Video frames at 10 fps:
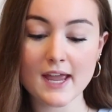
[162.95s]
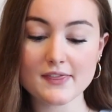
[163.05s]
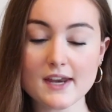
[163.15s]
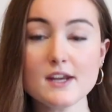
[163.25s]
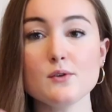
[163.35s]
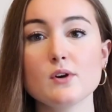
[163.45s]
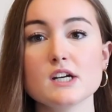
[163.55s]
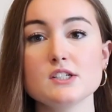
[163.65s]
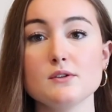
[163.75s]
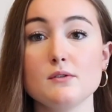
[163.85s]
And then in
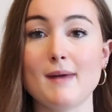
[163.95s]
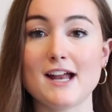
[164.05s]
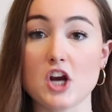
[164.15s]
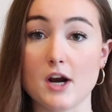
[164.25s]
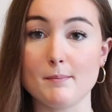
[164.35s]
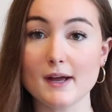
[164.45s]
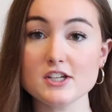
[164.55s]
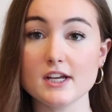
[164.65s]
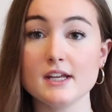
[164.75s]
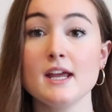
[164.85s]
order to match our
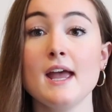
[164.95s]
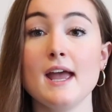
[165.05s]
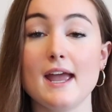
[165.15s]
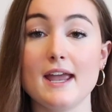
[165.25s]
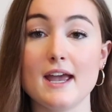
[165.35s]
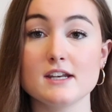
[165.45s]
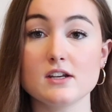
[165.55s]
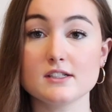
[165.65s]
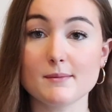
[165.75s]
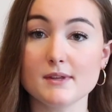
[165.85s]
budget and
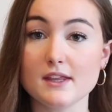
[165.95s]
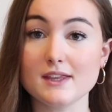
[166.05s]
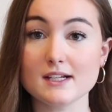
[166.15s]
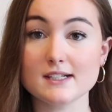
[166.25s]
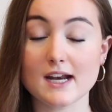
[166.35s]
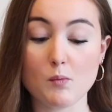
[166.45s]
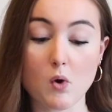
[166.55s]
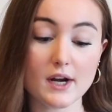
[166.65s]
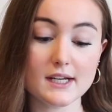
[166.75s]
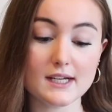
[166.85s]
some of the things that I
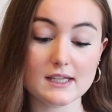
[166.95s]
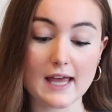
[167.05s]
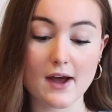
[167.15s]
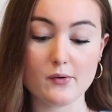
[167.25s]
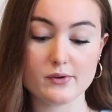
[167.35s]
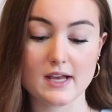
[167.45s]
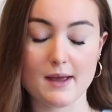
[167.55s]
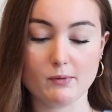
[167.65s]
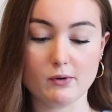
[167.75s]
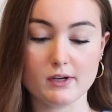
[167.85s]
wanted in the house,
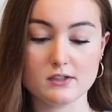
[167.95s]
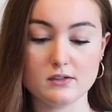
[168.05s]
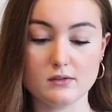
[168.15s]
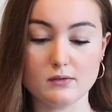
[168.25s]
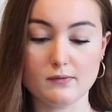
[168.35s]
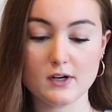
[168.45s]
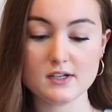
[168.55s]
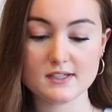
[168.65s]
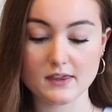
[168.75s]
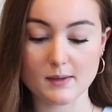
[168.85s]
I'm going to
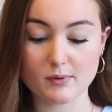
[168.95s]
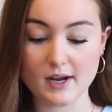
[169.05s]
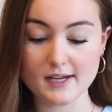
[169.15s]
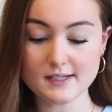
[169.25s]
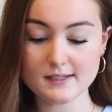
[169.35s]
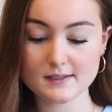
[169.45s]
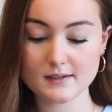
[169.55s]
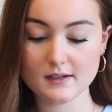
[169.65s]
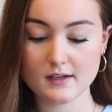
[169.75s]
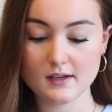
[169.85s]
first set the price.